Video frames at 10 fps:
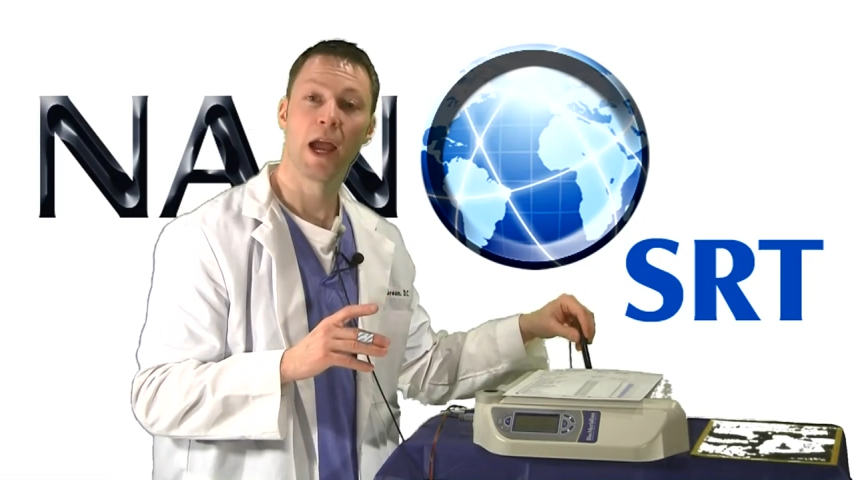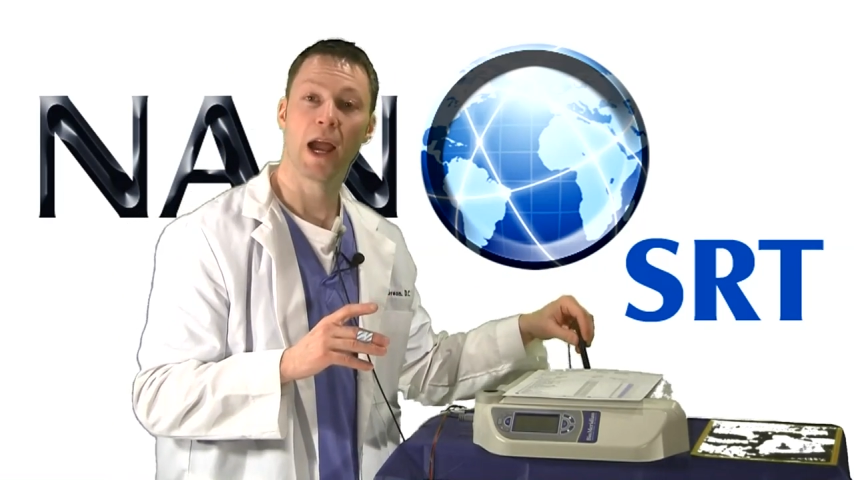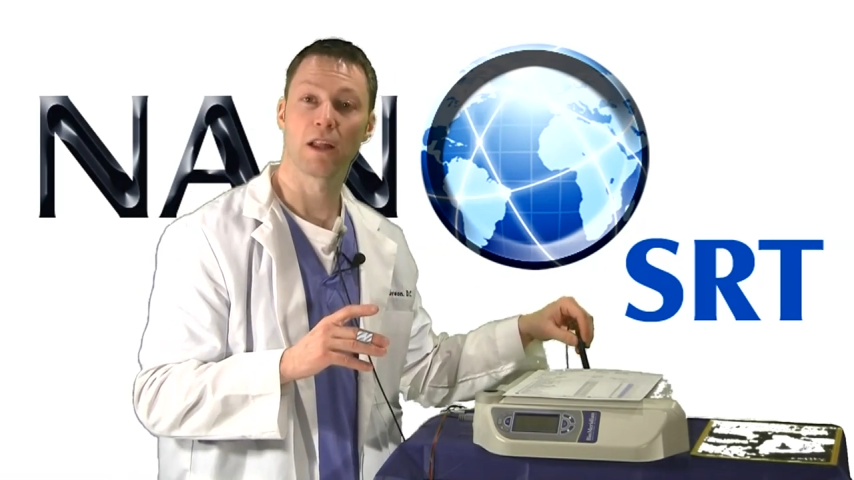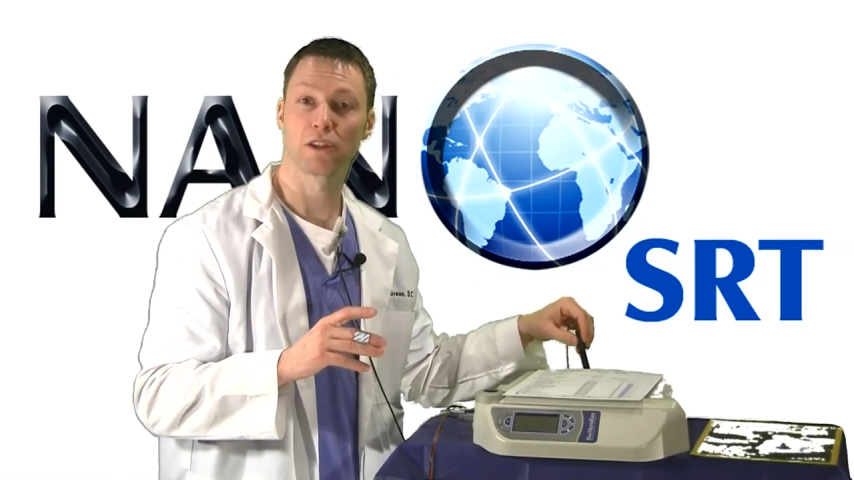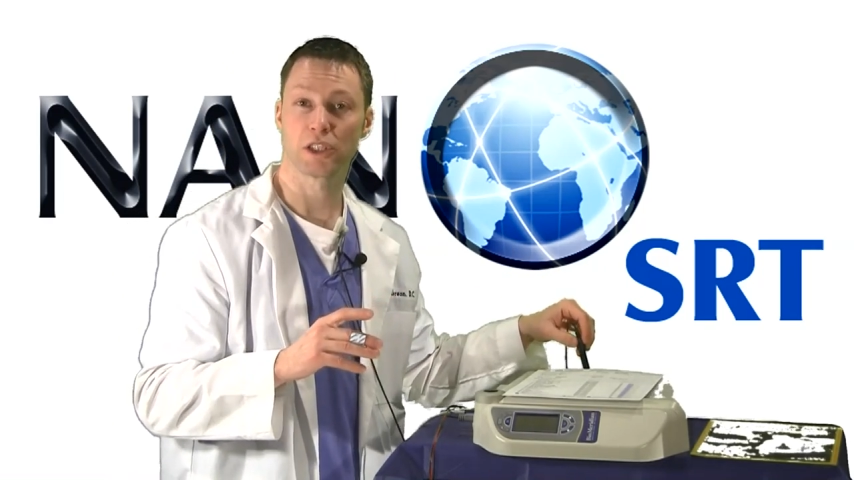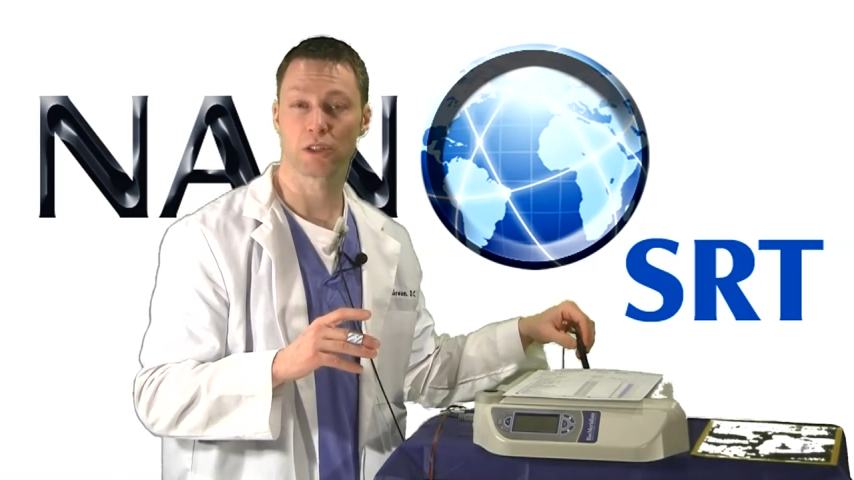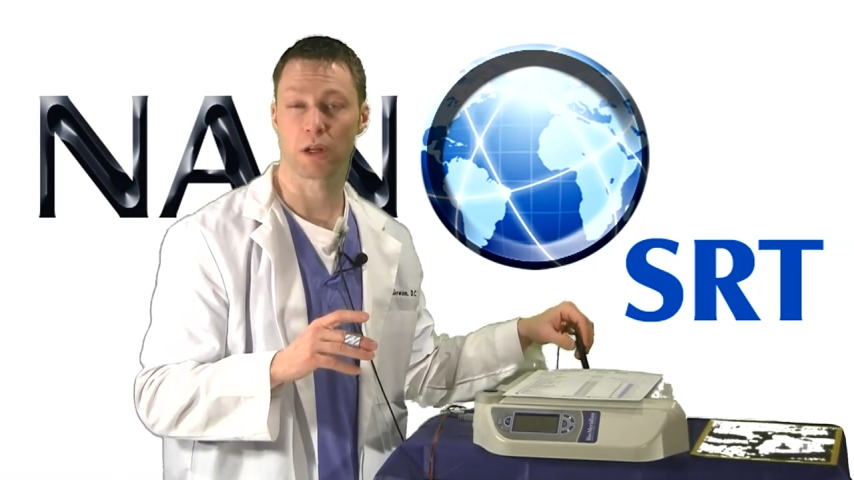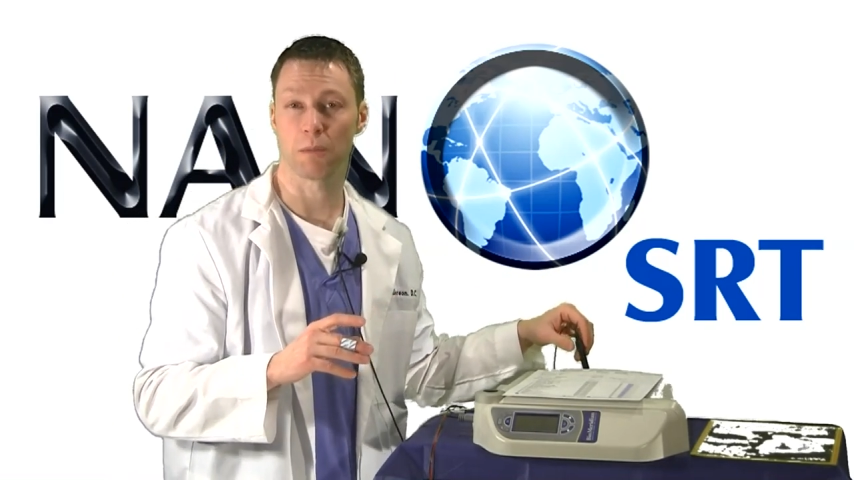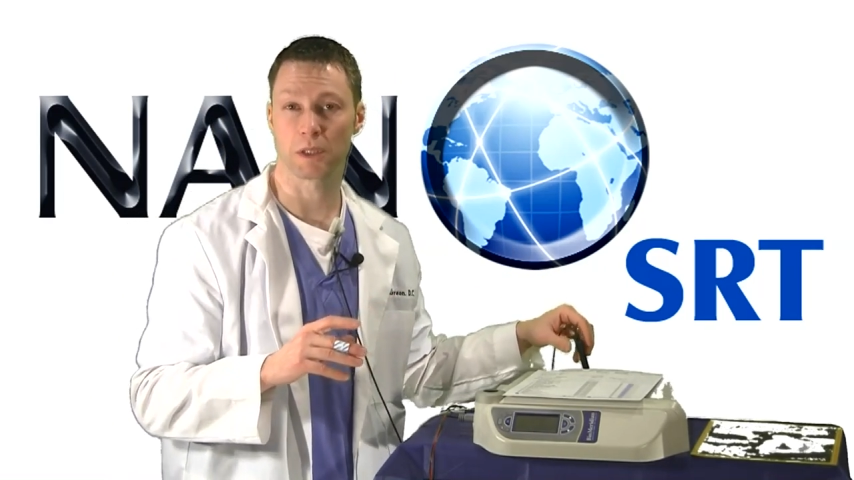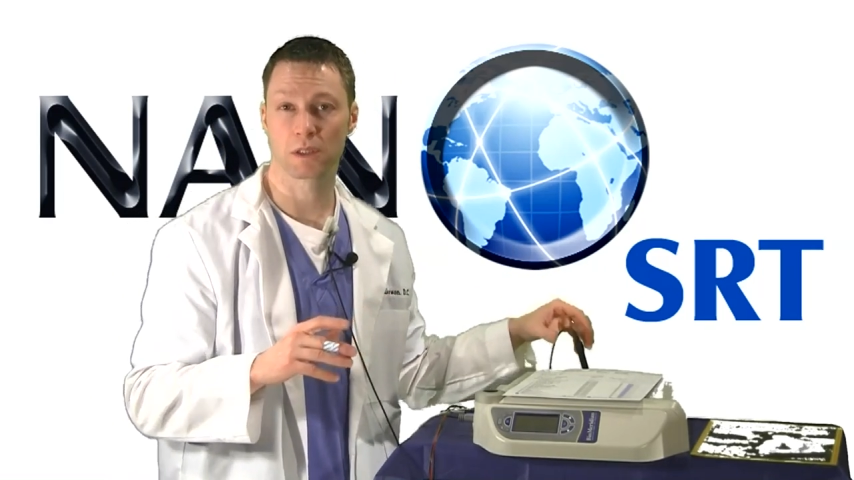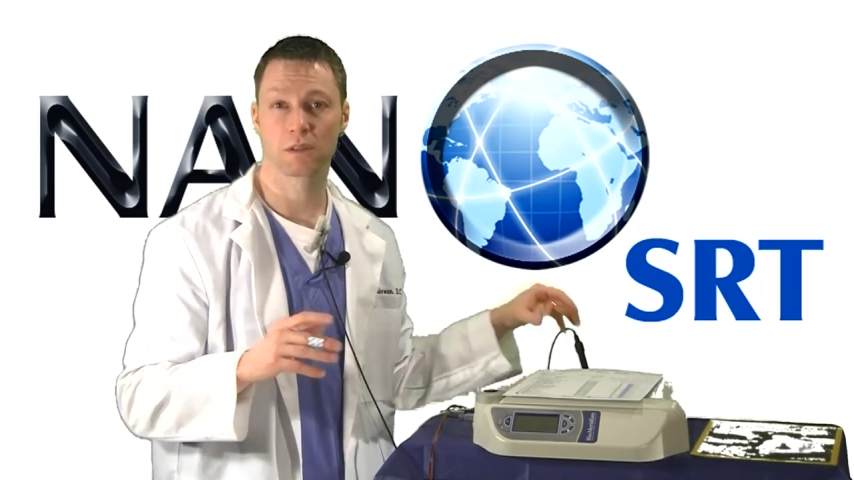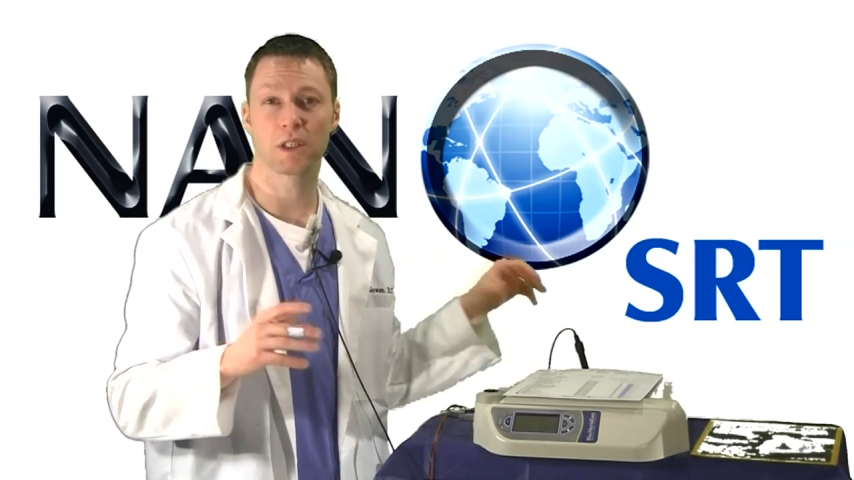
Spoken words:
allergy treatments,